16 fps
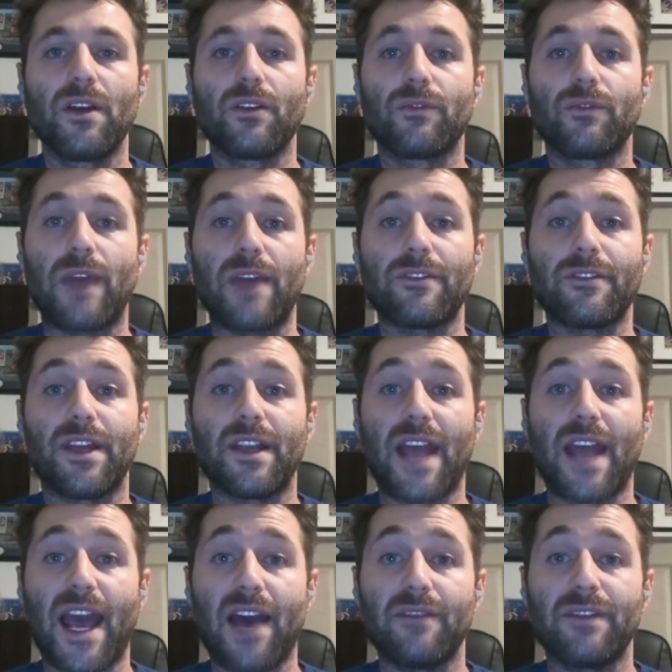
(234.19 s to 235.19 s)
rather than
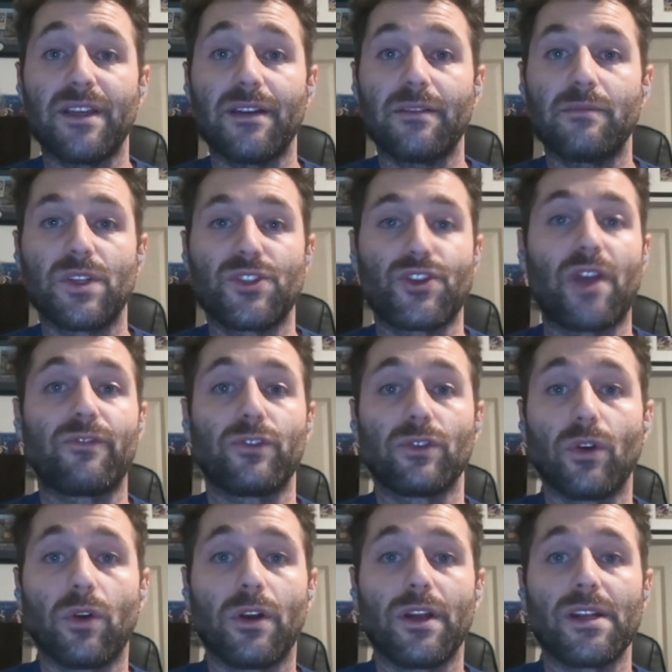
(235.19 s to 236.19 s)
having Trevor
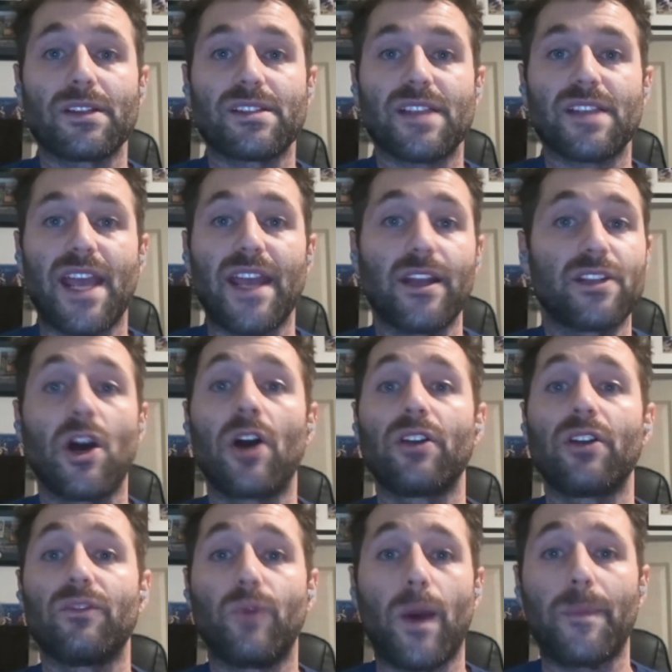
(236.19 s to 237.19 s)
Lawrence and a ton
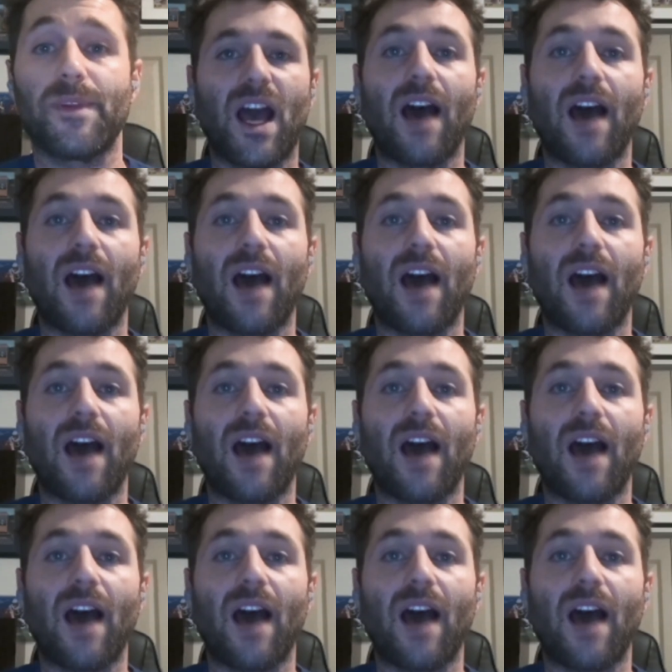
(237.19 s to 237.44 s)
of weapons.